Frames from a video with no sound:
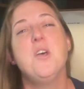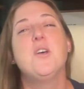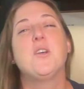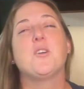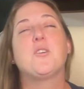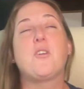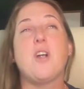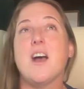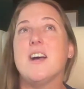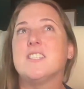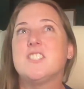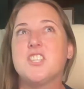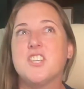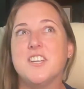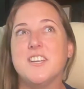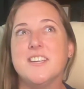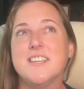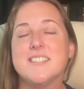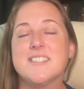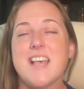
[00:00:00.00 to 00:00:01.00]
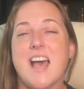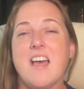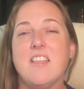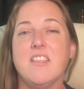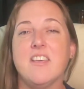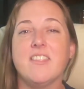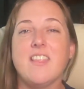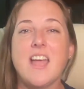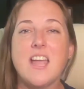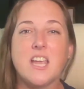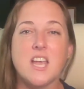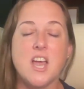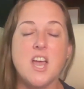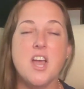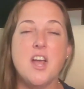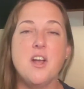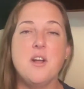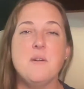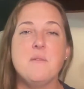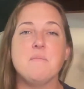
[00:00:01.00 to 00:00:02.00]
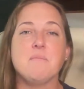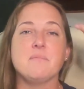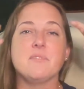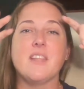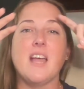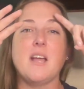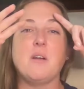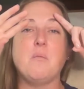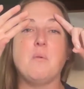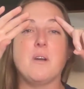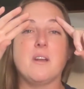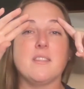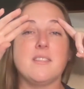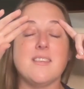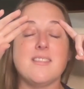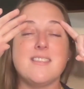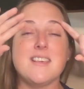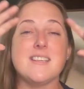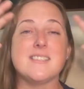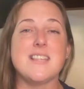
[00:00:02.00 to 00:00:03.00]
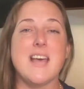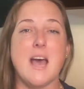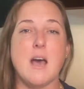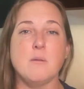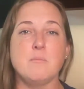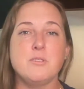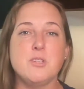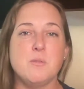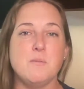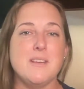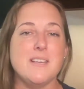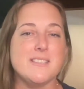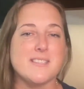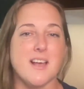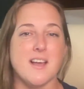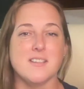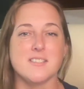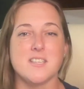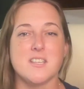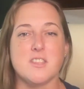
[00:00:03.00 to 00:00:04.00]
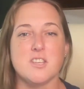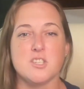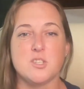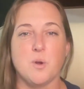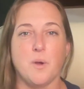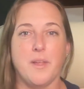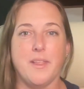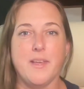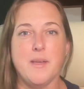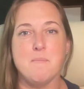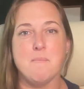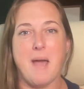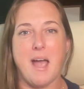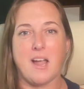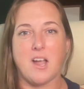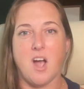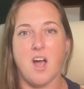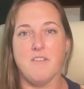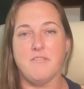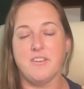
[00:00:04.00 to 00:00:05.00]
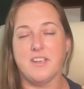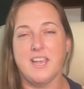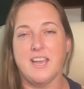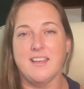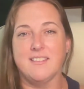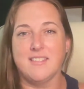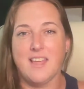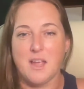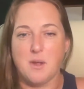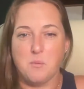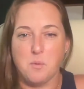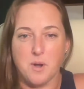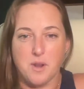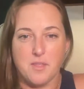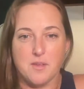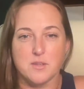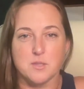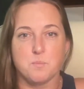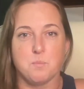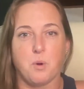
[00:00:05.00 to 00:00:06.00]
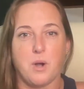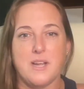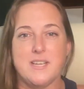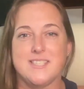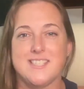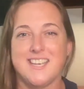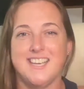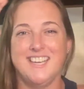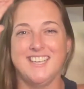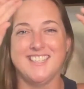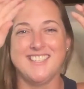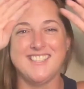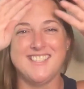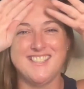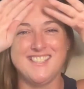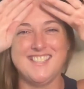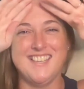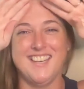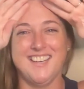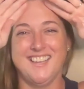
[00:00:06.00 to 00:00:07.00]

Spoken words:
Crutches, and then like one of the things that helps you ease onto the toilet and back off again, like one of those braces.